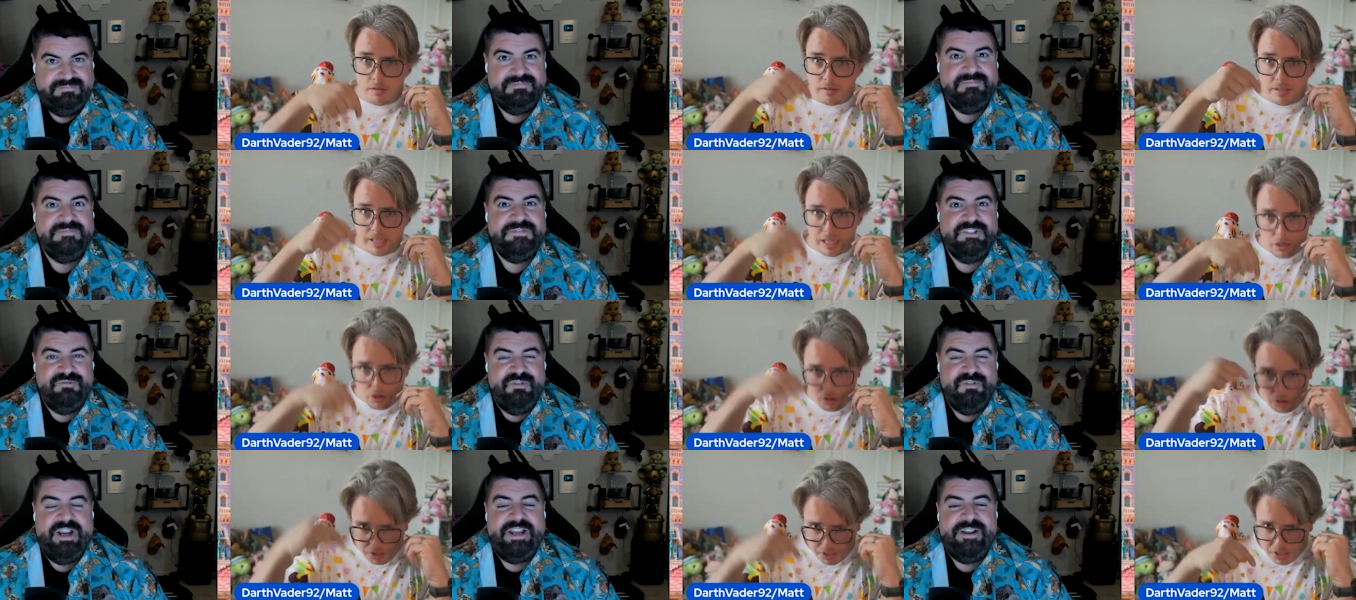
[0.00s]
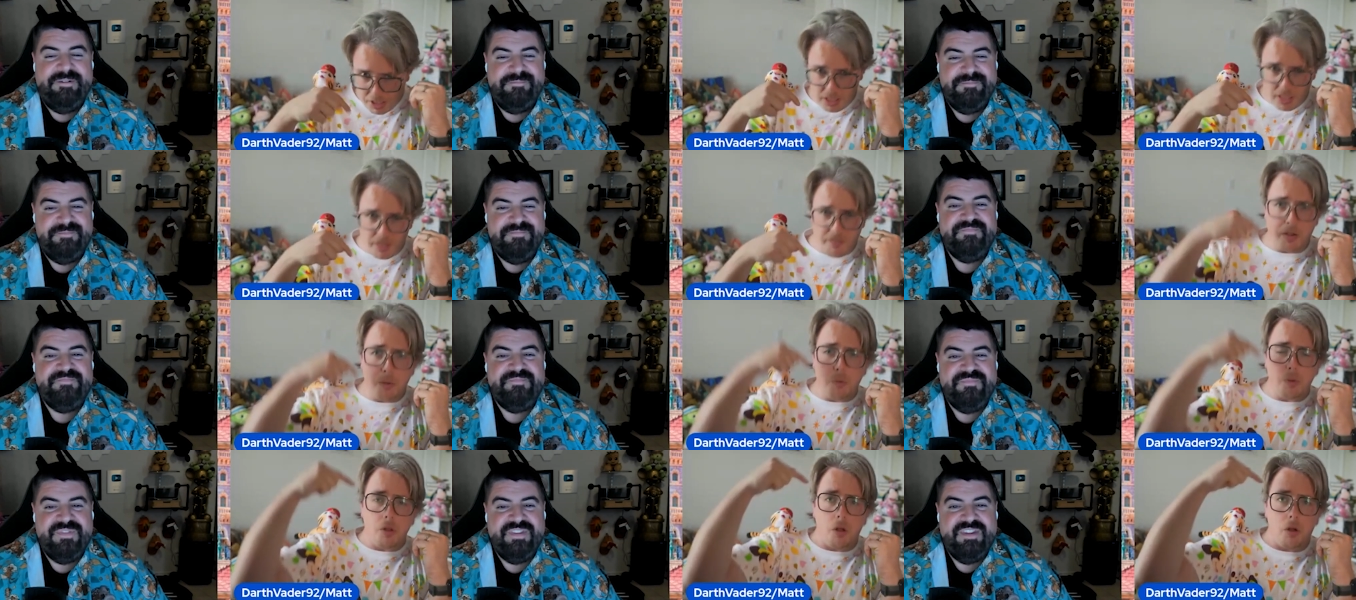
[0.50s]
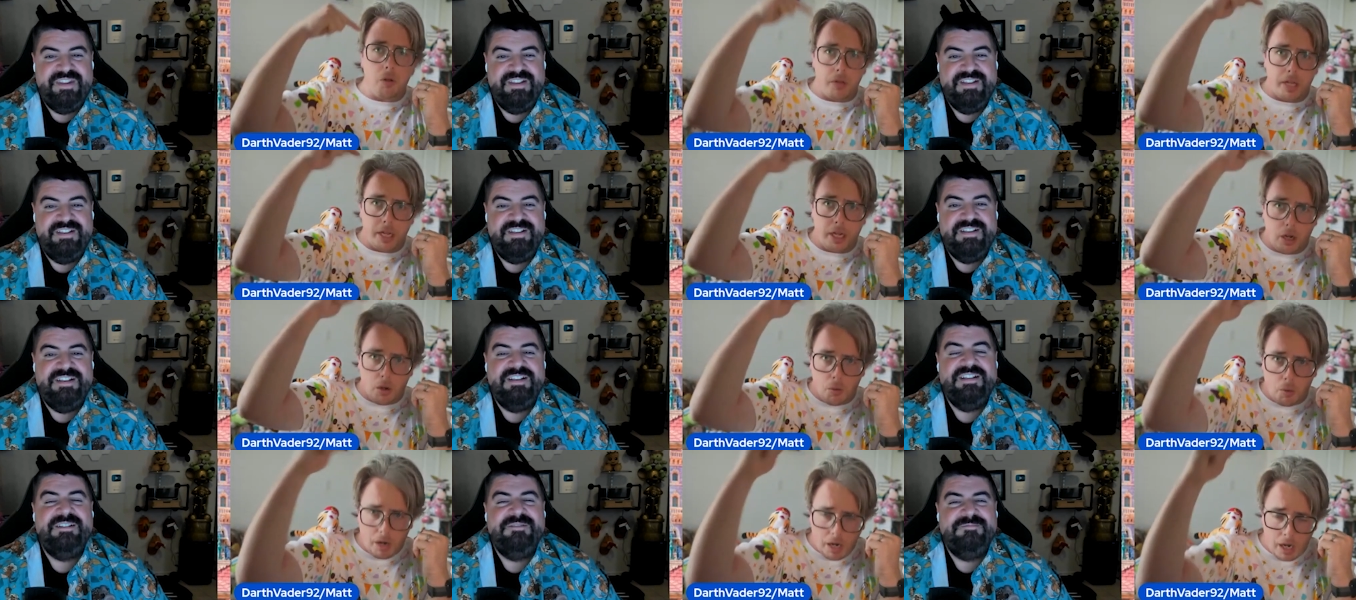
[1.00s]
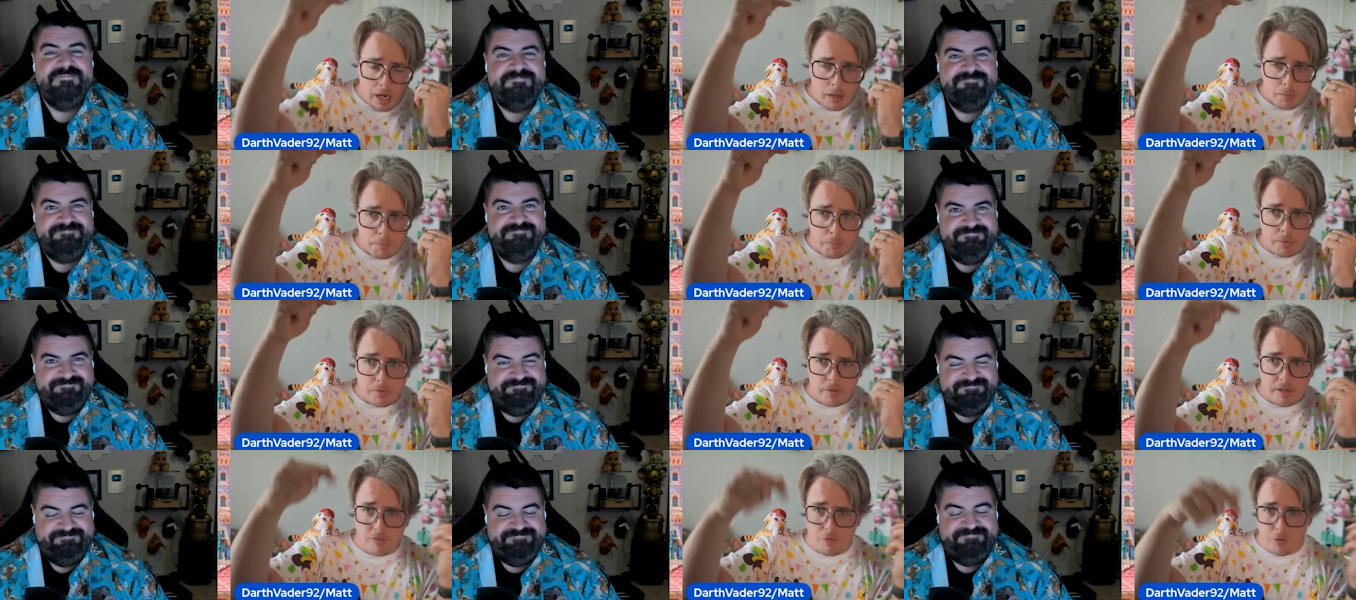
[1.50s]
Speaker 1: That cost of living will only go
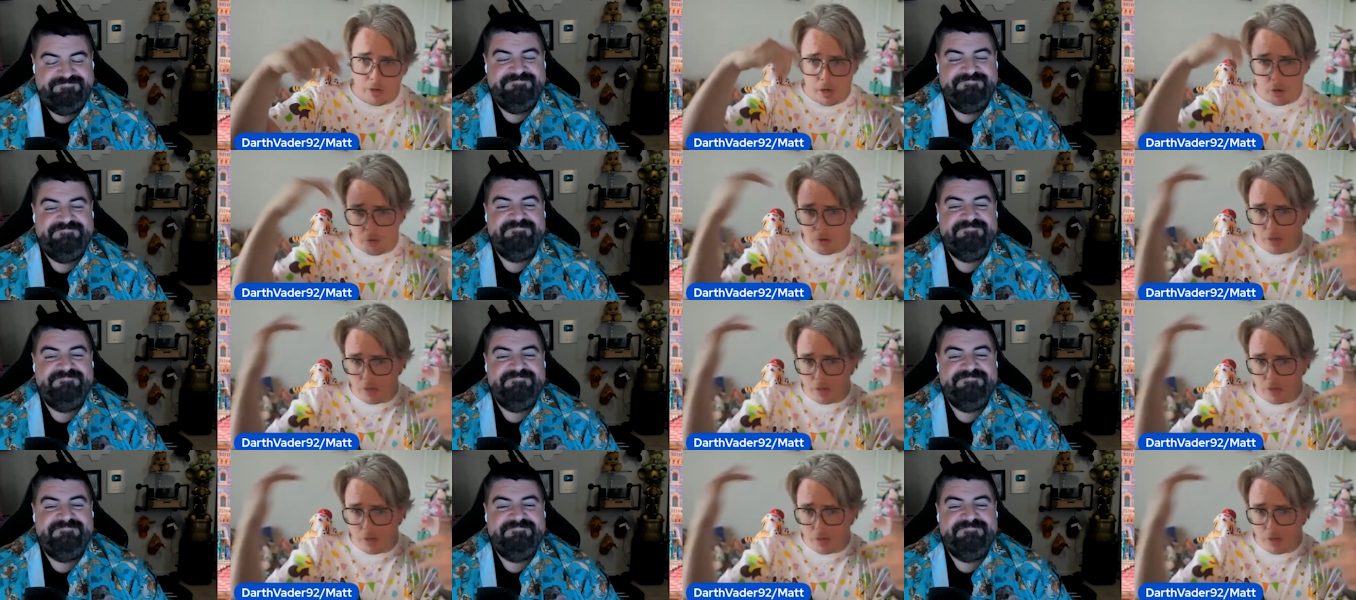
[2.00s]
up if we don't